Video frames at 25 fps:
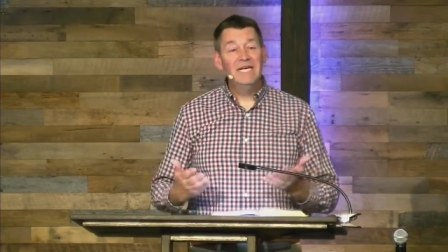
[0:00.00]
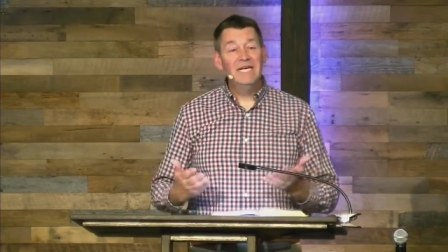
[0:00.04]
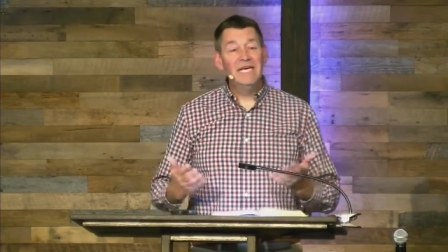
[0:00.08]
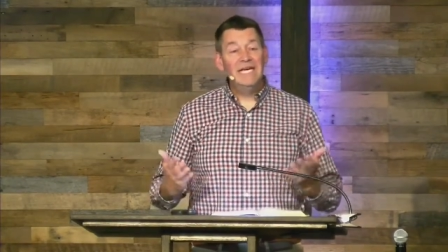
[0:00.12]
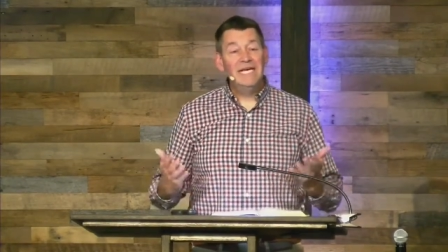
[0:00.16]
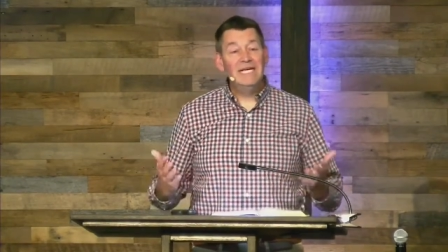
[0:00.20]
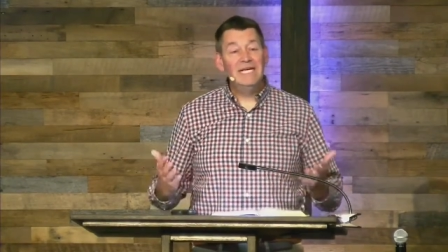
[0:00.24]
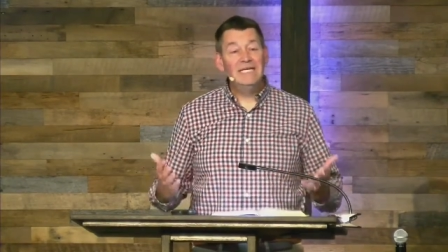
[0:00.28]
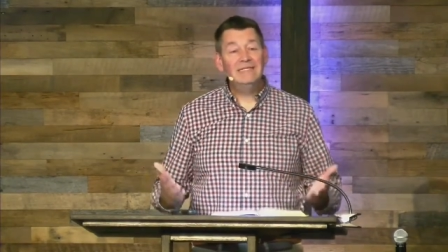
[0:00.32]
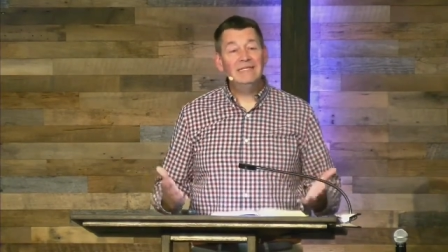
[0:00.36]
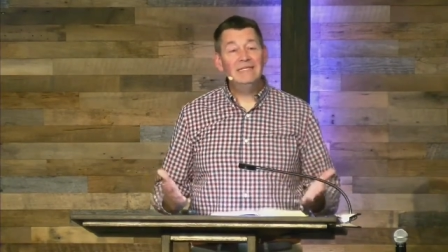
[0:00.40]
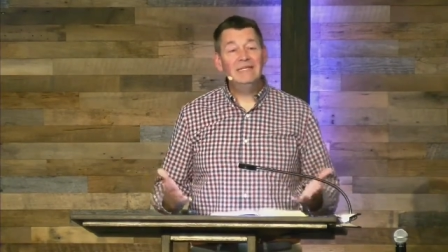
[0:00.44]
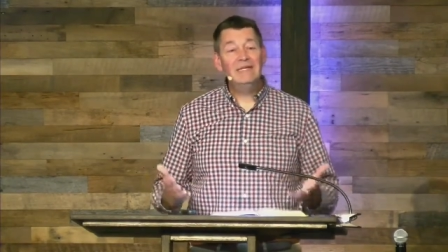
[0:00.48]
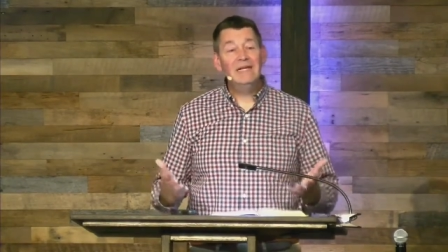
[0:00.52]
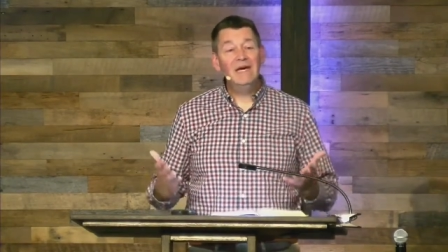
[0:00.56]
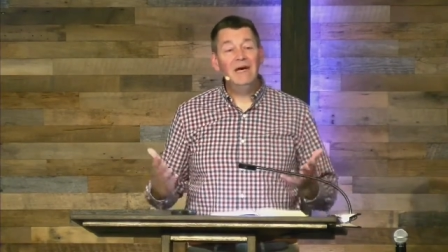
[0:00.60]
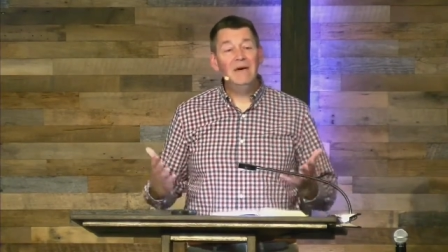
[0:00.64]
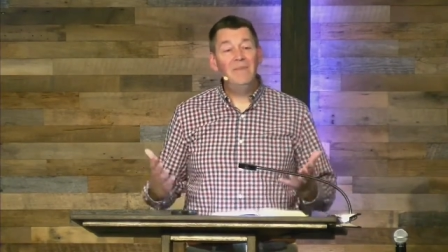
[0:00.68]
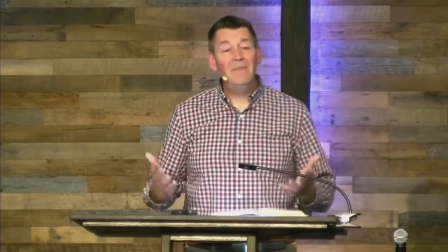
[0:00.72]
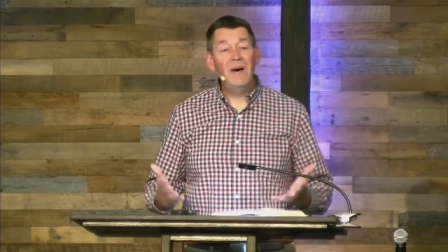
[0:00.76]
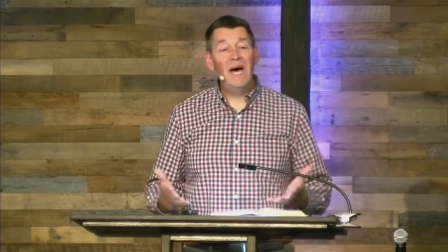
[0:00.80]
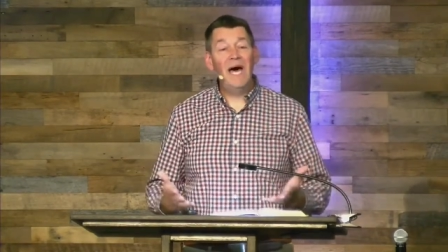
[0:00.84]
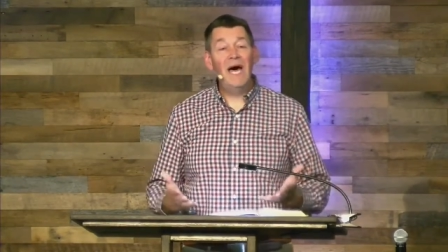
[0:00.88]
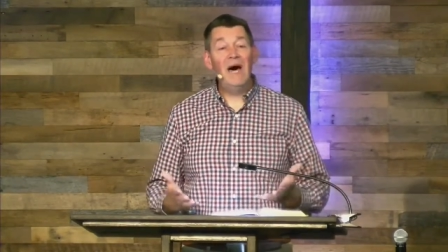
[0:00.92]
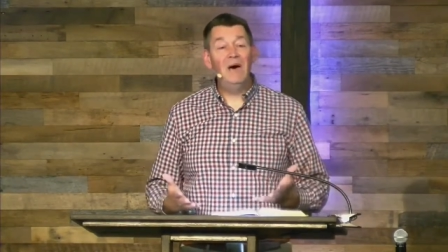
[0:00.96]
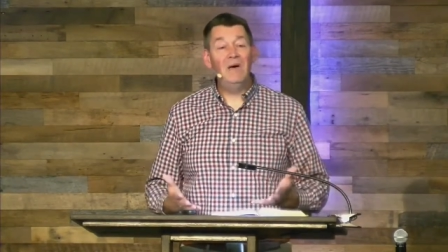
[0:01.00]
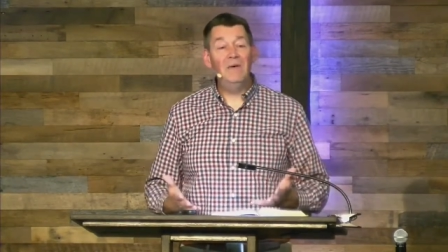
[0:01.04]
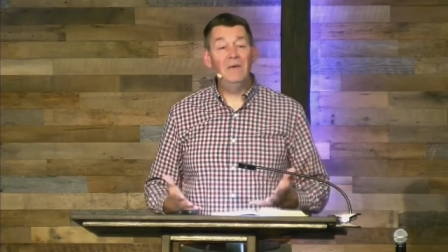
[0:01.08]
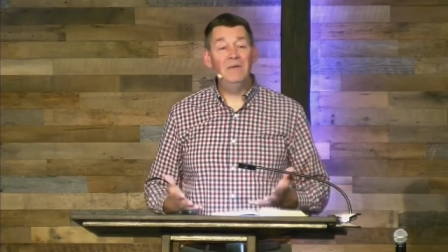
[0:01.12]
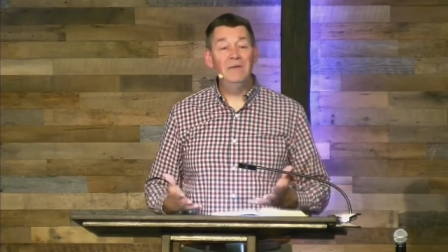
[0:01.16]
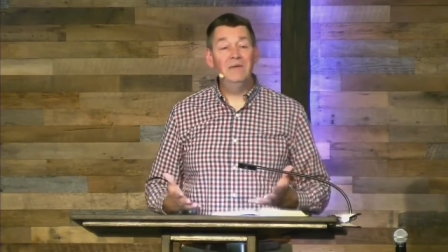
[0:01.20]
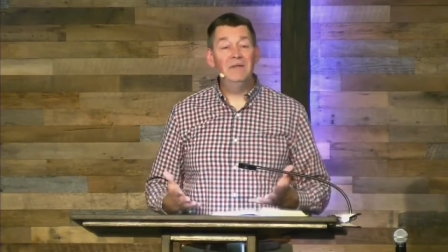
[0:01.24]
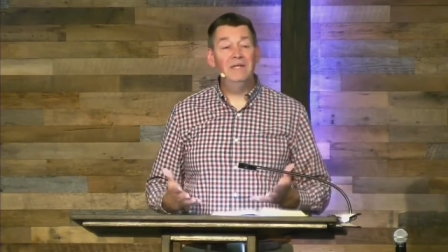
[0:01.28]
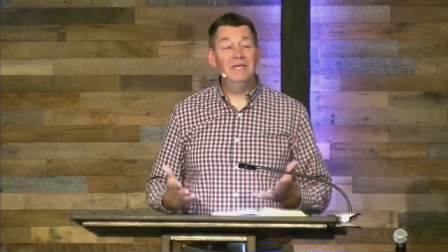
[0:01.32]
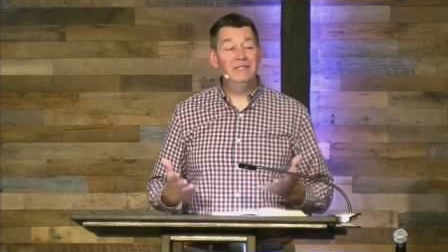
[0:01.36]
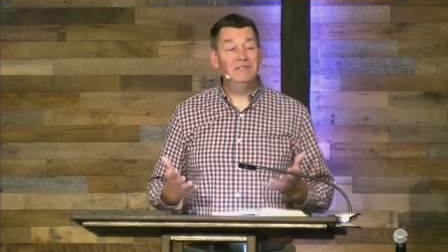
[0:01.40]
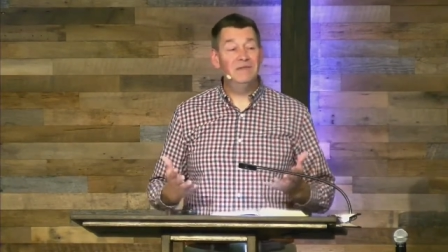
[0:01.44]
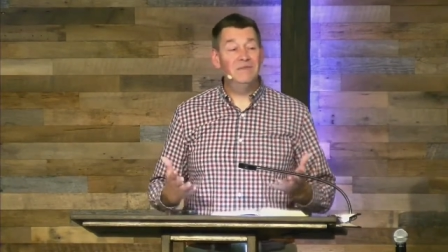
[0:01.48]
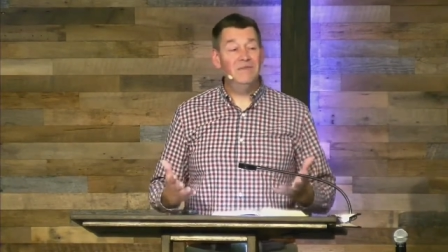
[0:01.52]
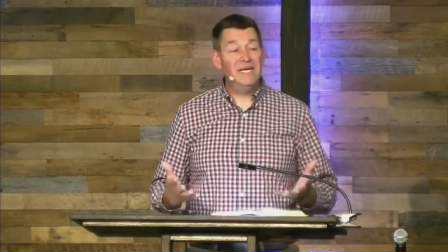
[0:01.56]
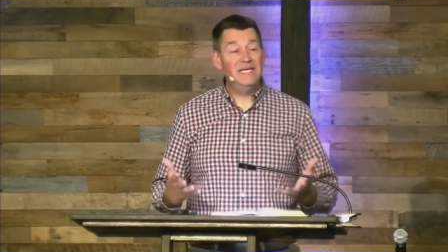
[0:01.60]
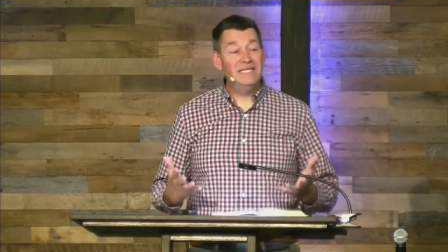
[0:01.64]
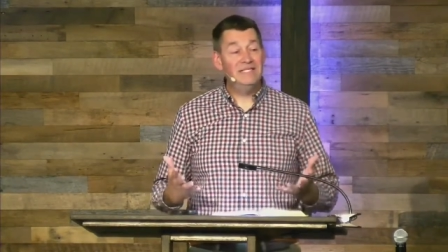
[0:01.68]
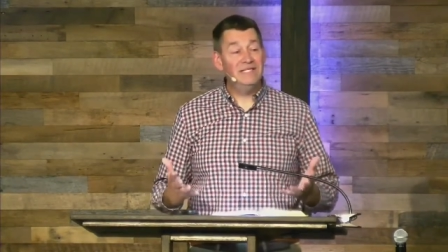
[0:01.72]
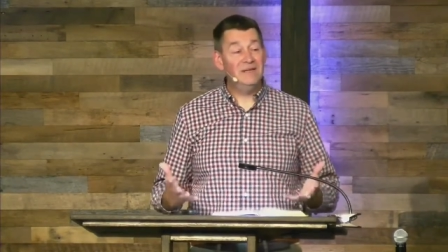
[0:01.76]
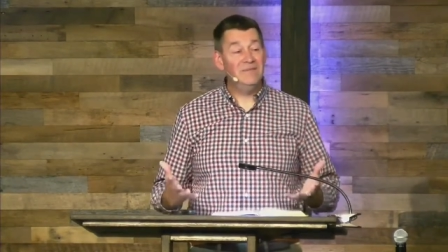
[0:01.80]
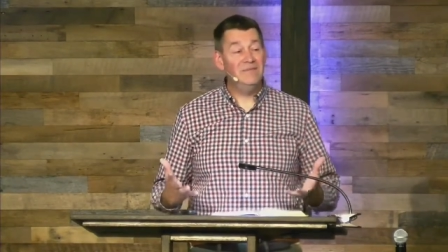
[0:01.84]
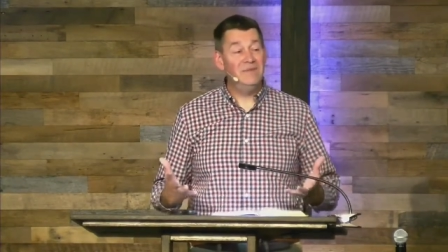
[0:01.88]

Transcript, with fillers: isn't about these amazing